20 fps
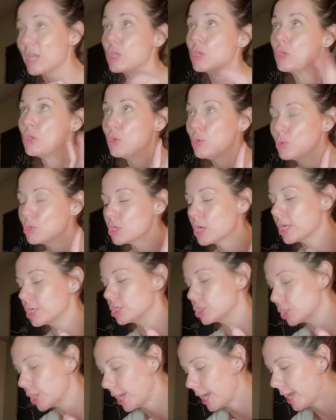huge on
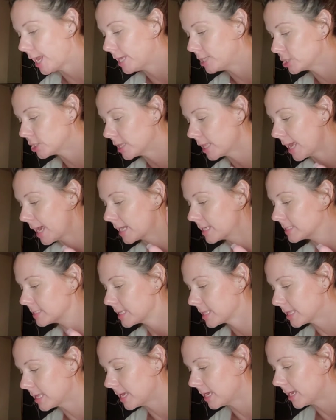change, and that is a
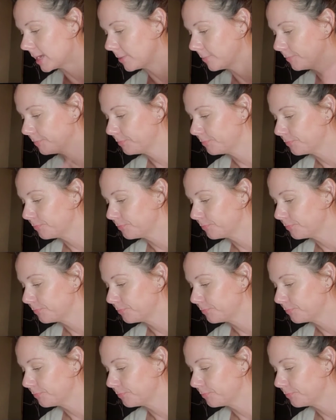thing.